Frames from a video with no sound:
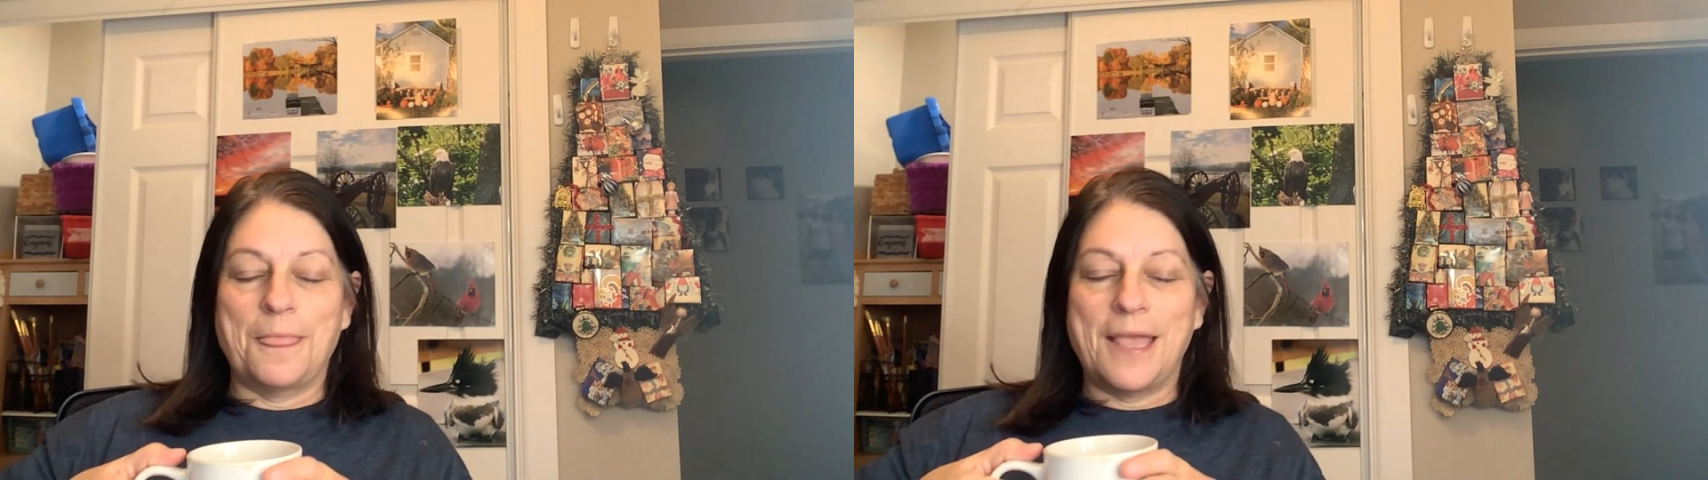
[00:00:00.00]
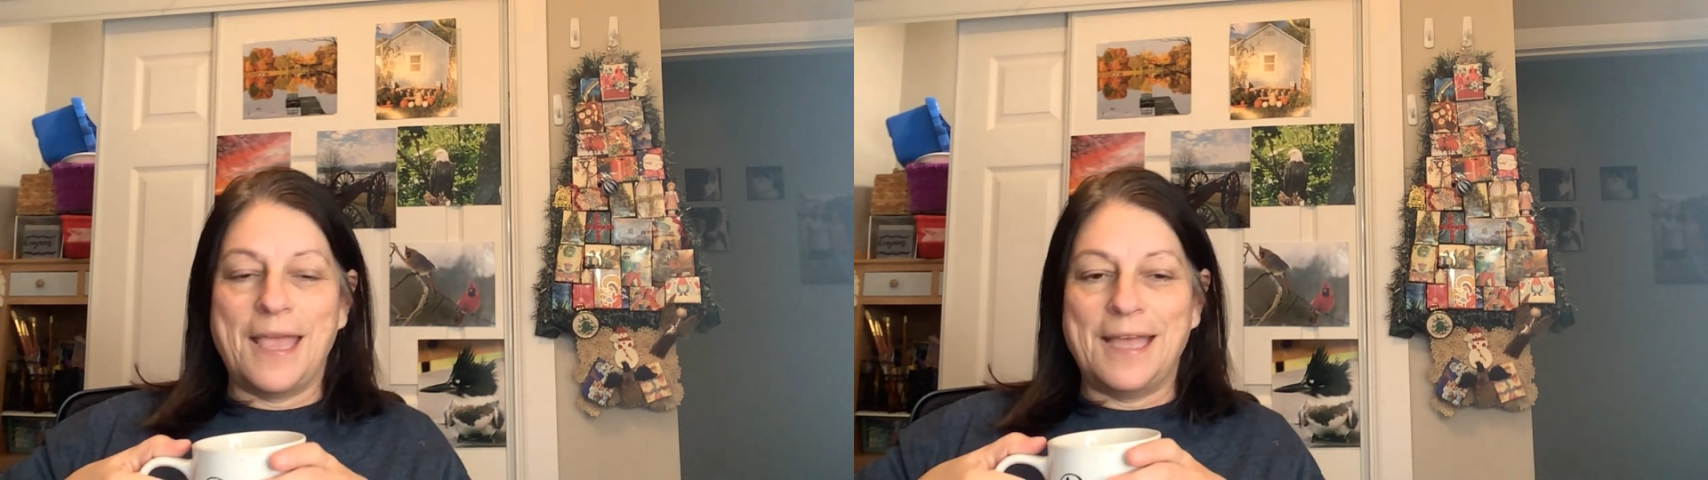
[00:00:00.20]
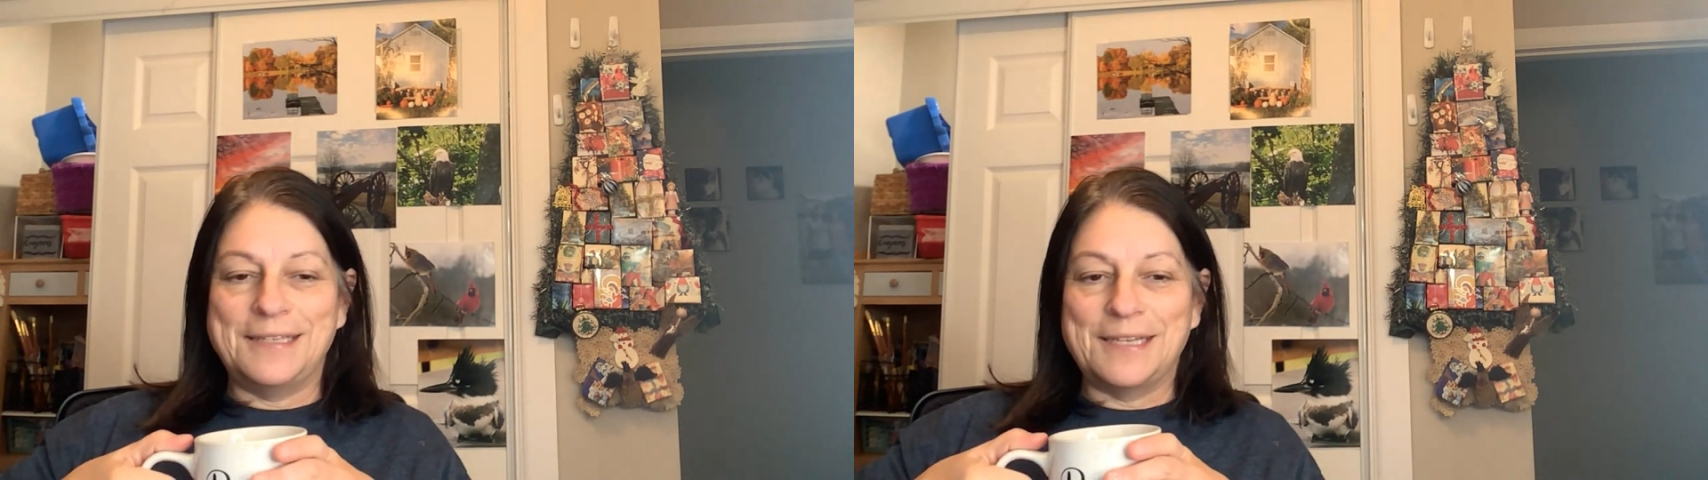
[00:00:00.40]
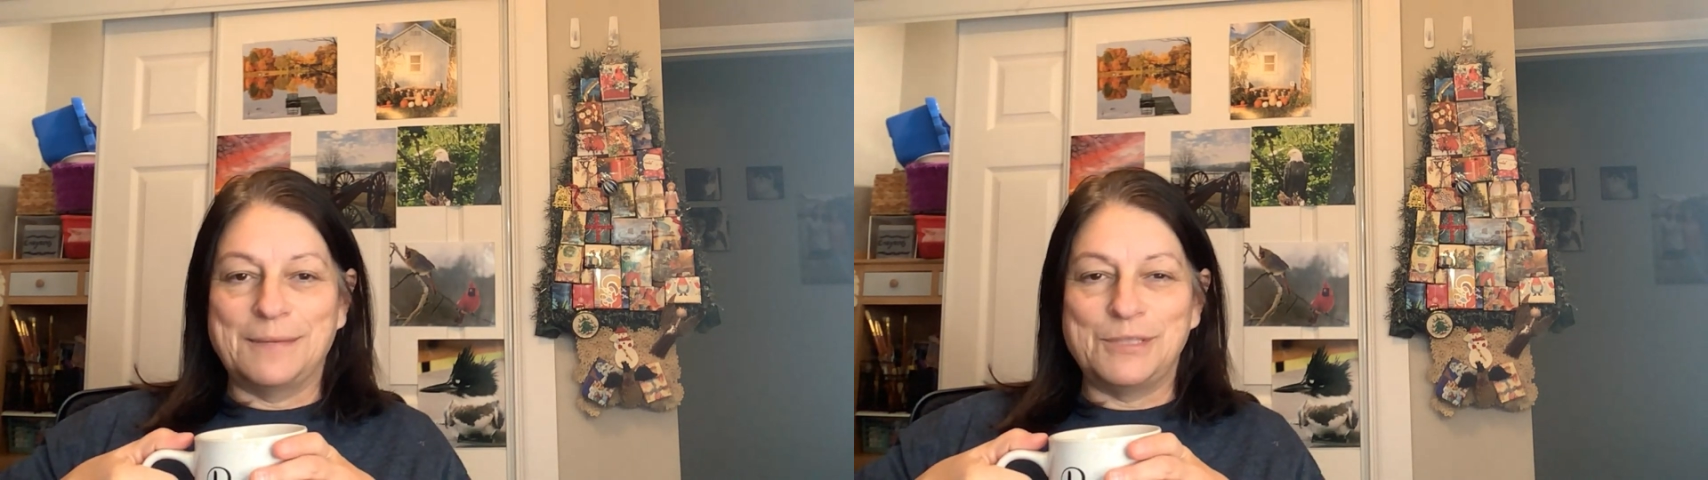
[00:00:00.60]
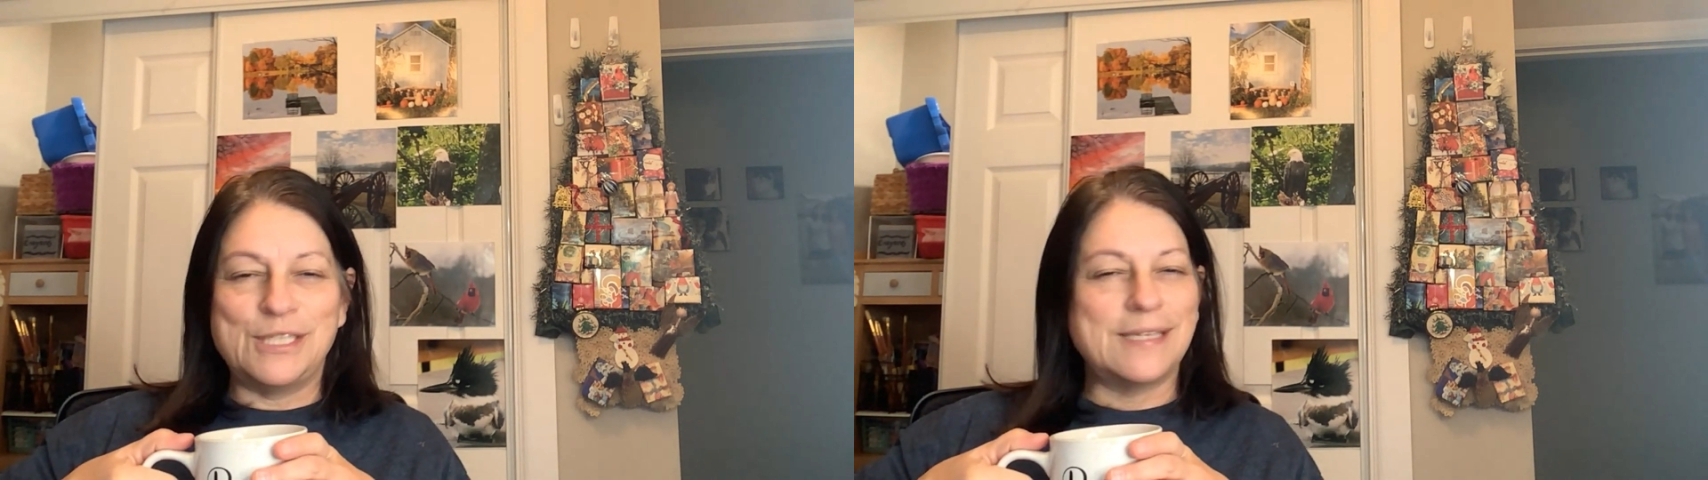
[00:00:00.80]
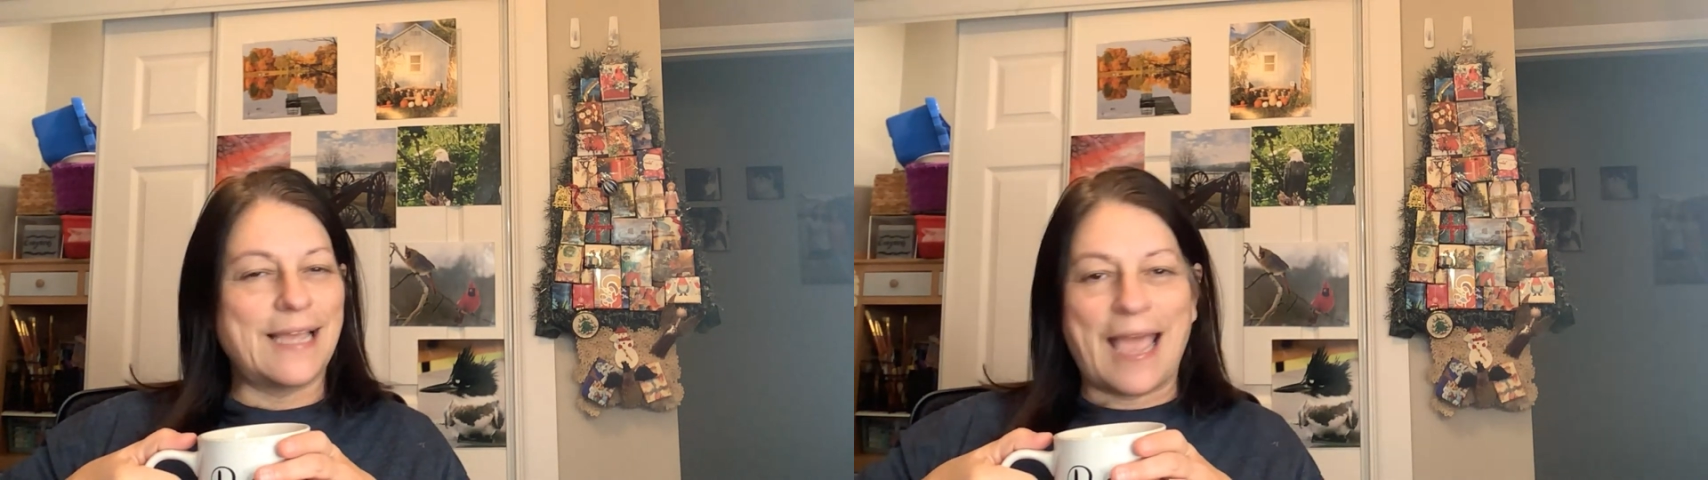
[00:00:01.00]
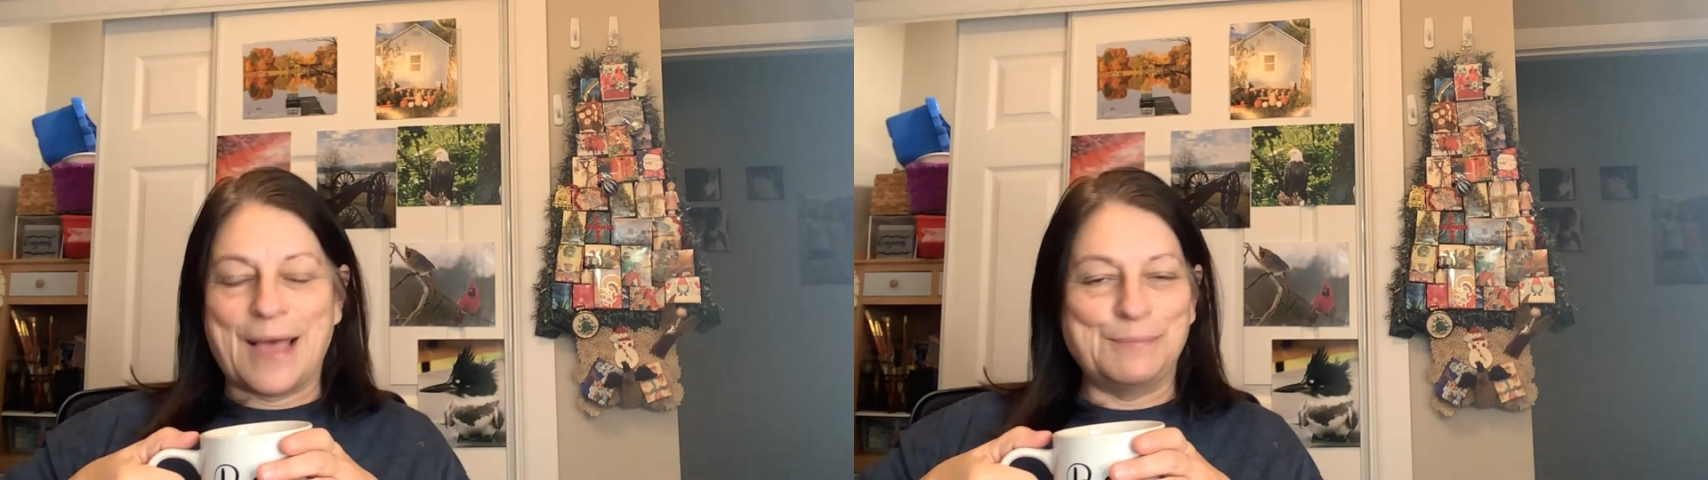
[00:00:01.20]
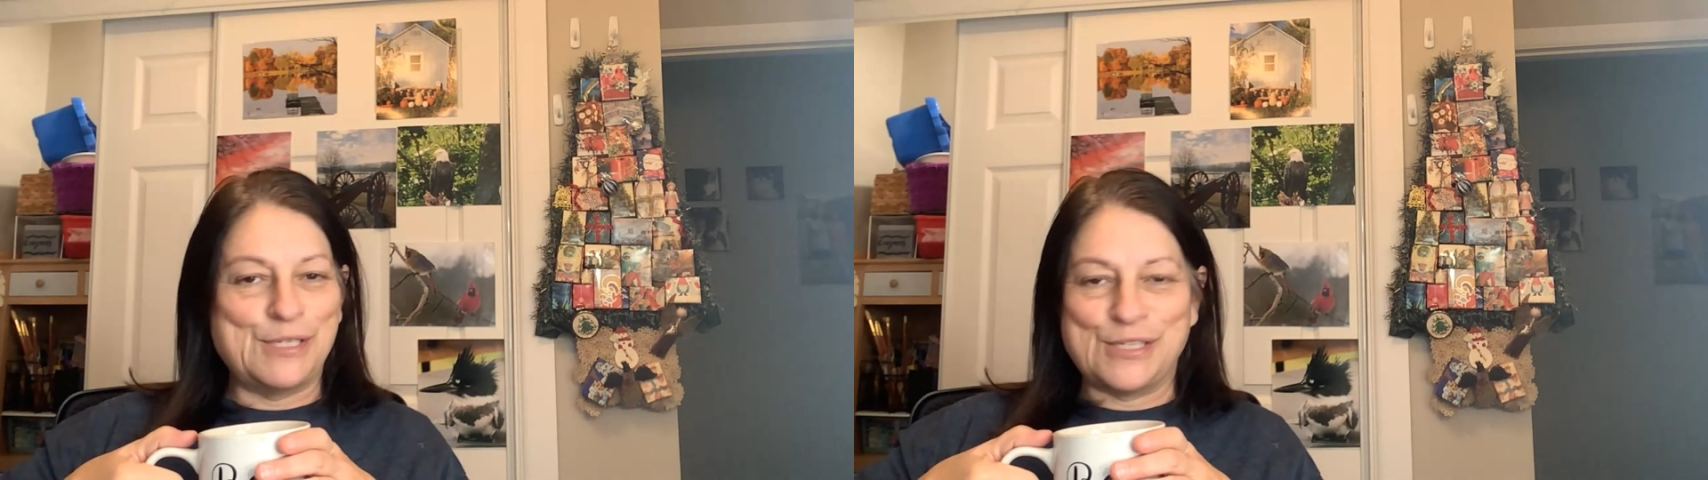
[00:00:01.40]
And she's like,
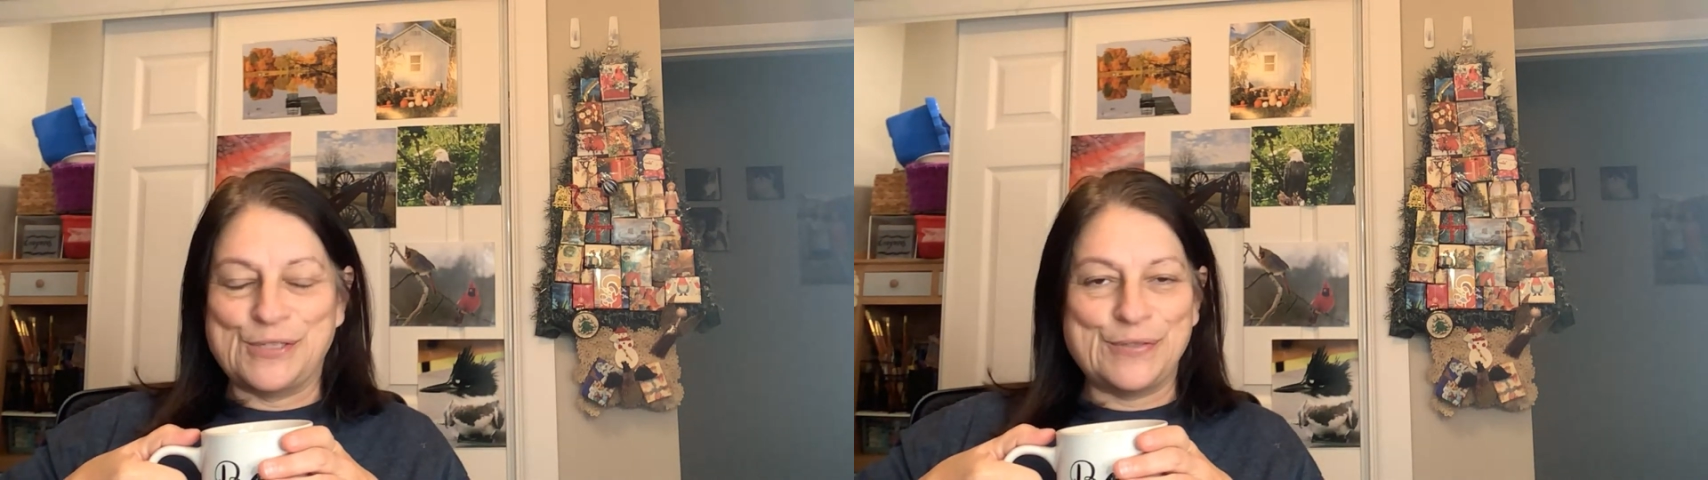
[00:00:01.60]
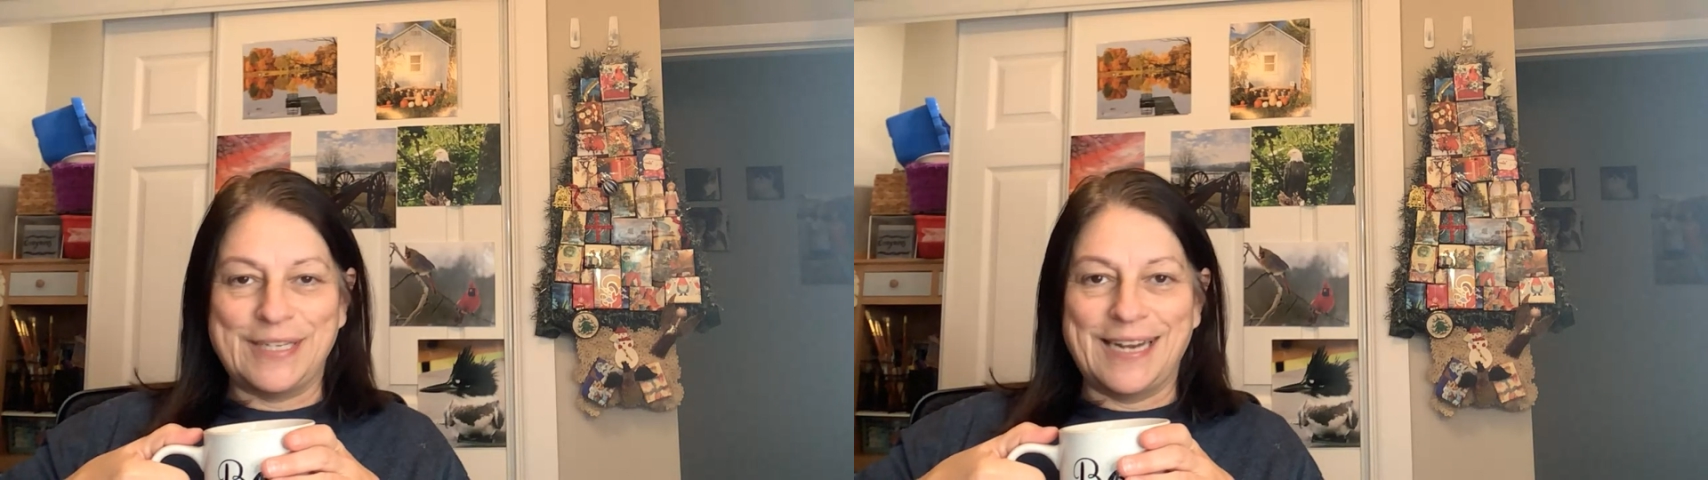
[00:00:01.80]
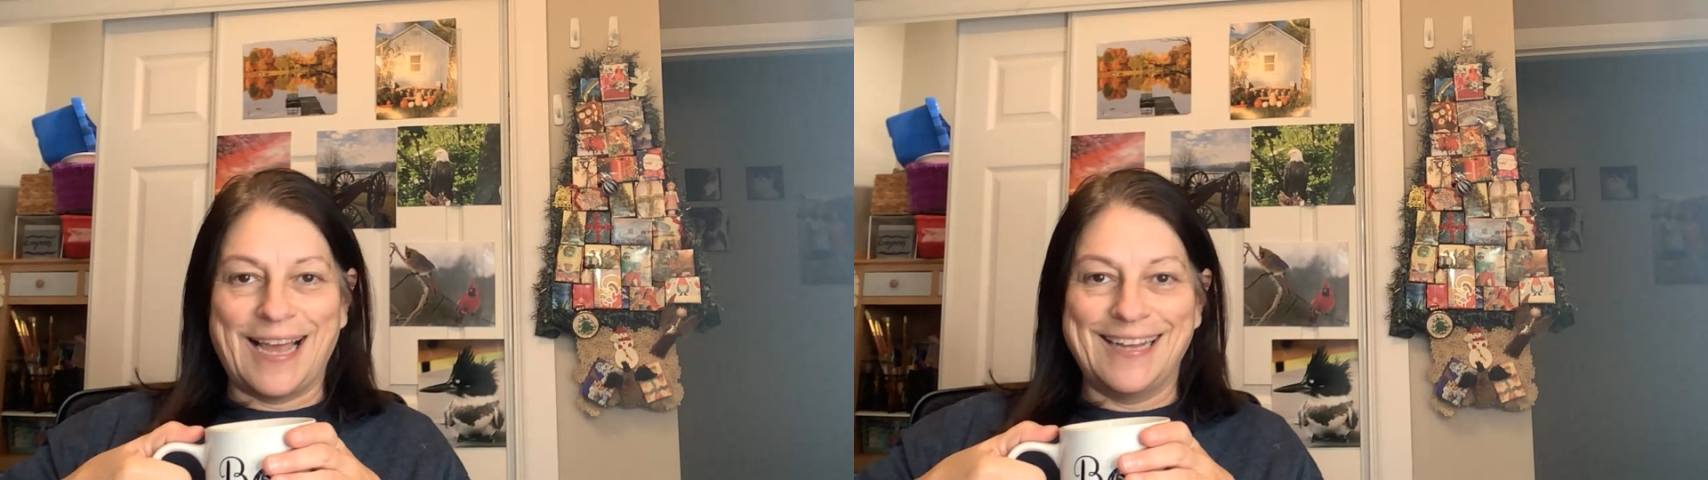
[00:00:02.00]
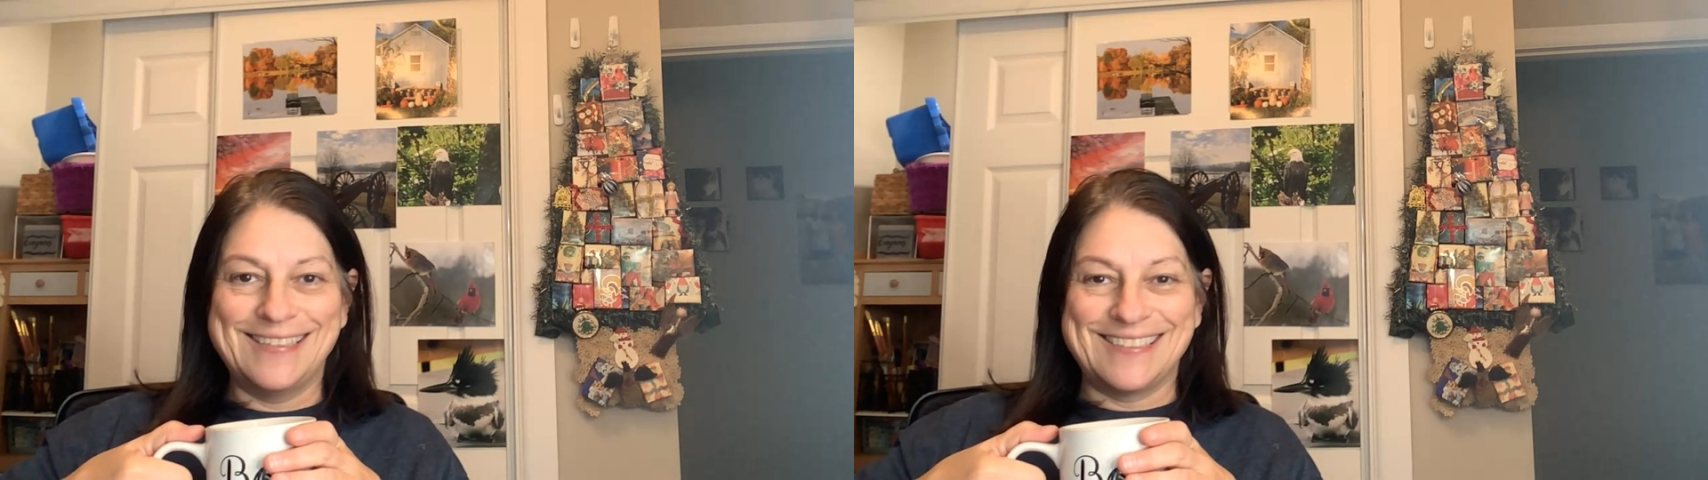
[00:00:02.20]
absolutely not.